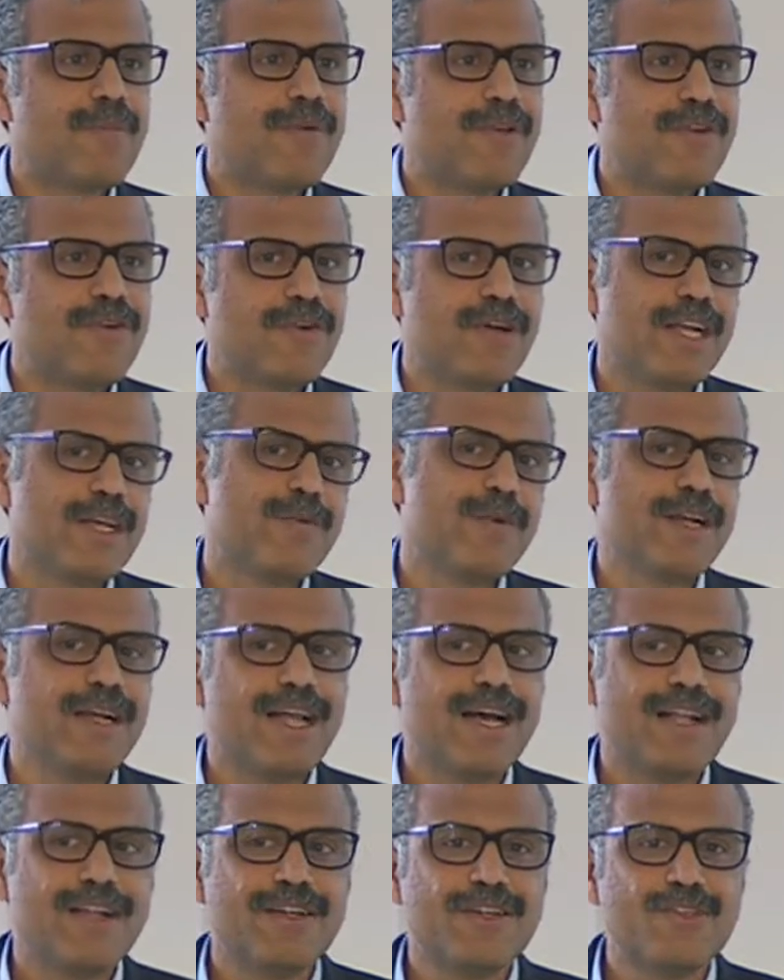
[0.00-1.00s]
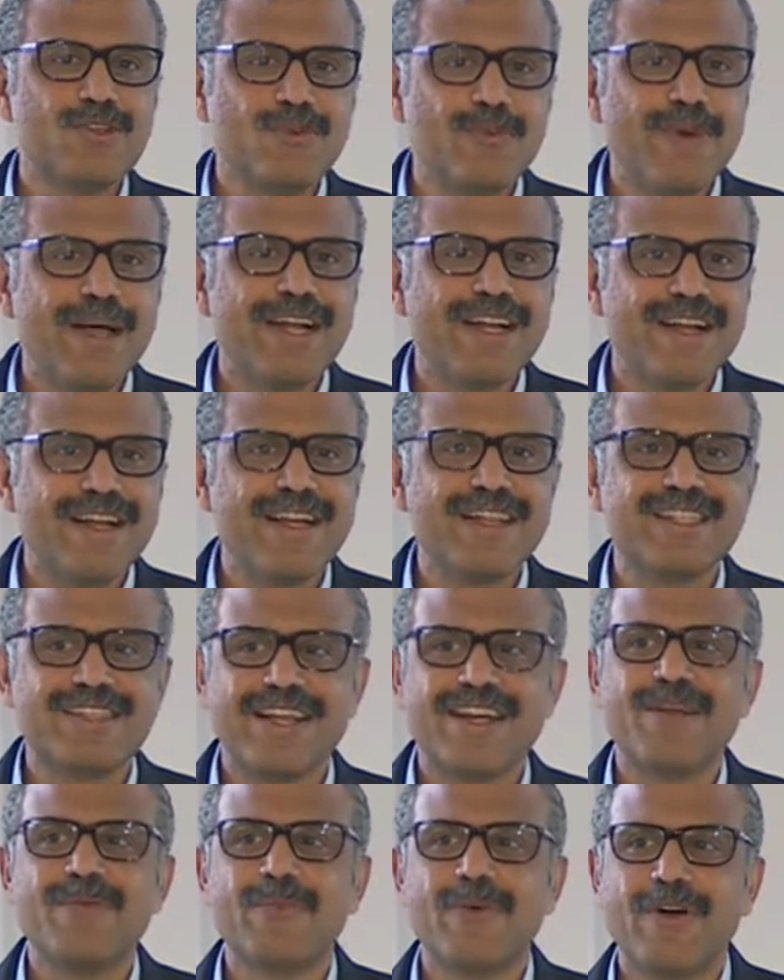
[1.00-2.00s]
It would do better in a
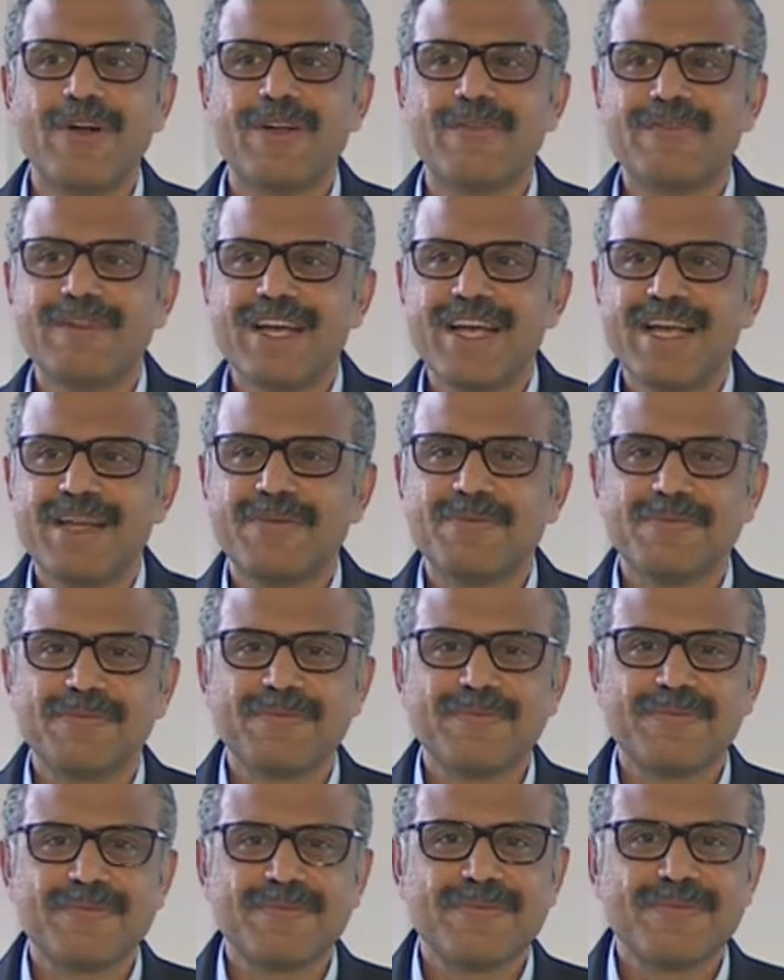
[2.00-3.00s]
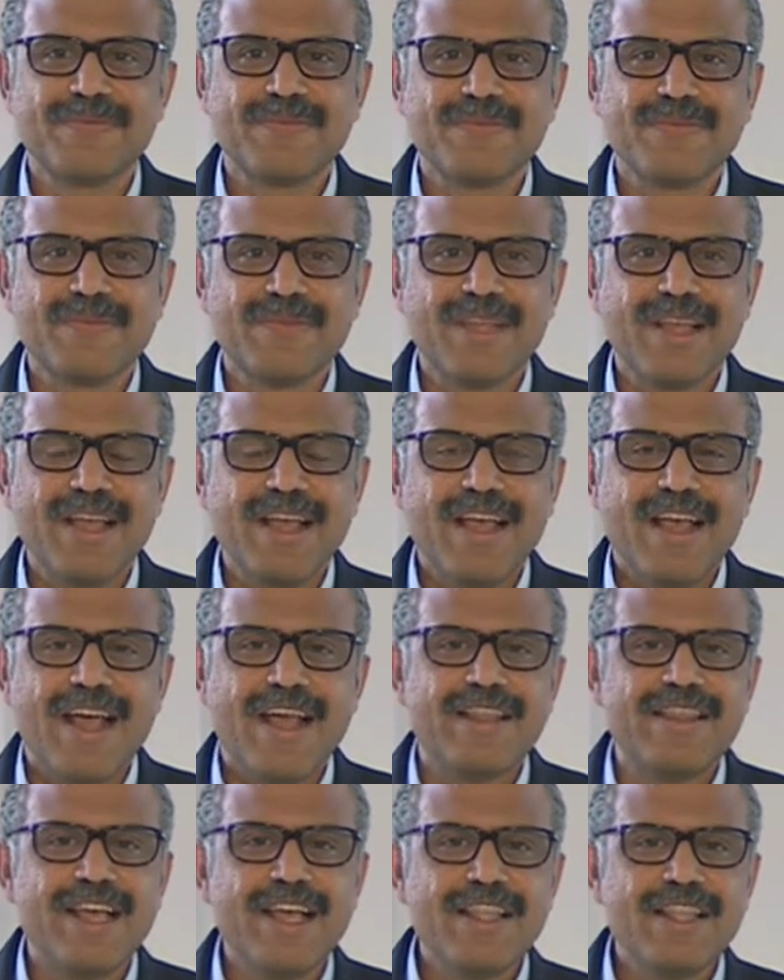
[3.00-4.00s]
certain point of time.
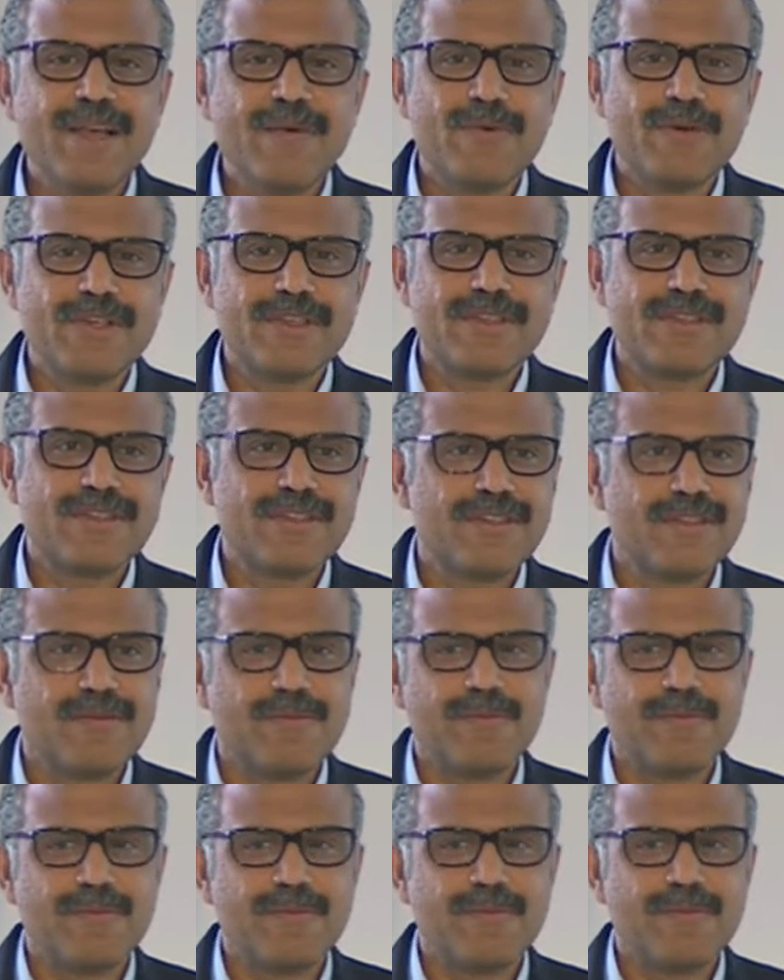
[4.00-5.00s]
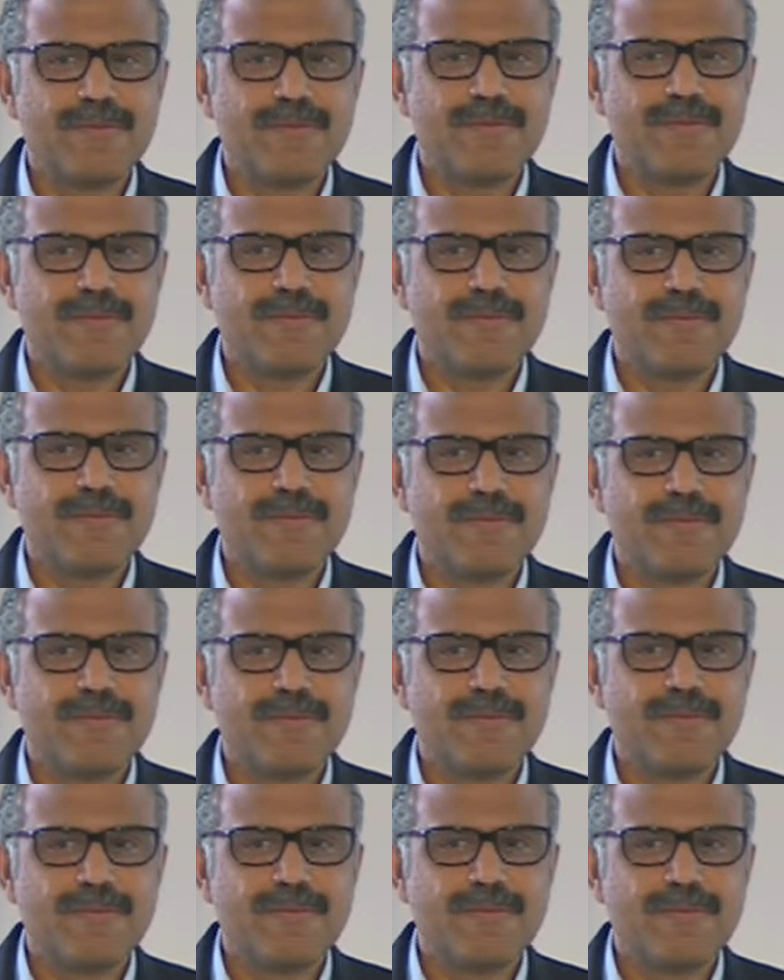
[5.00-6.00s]
And then there was Brazil,
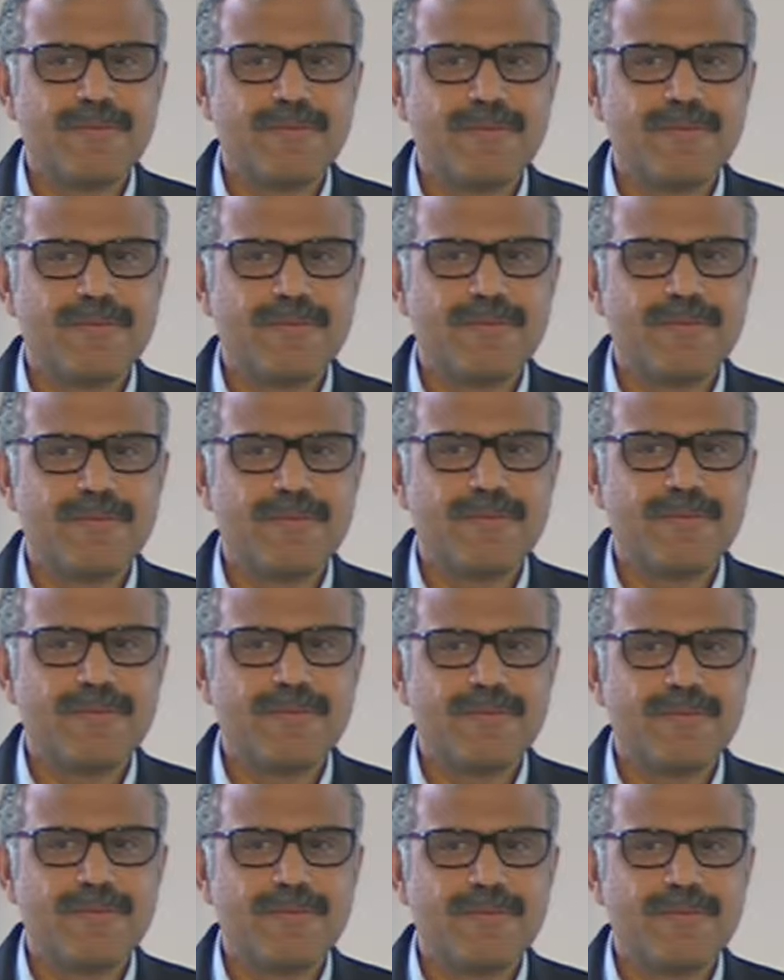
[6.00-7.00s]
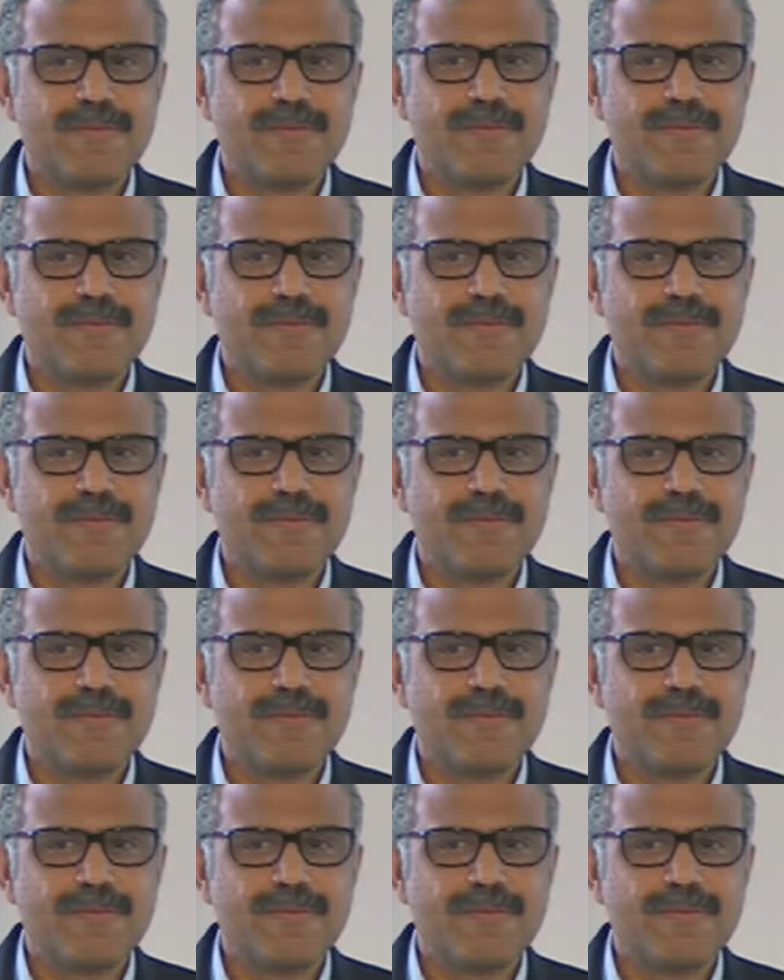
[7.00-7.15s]
always crying and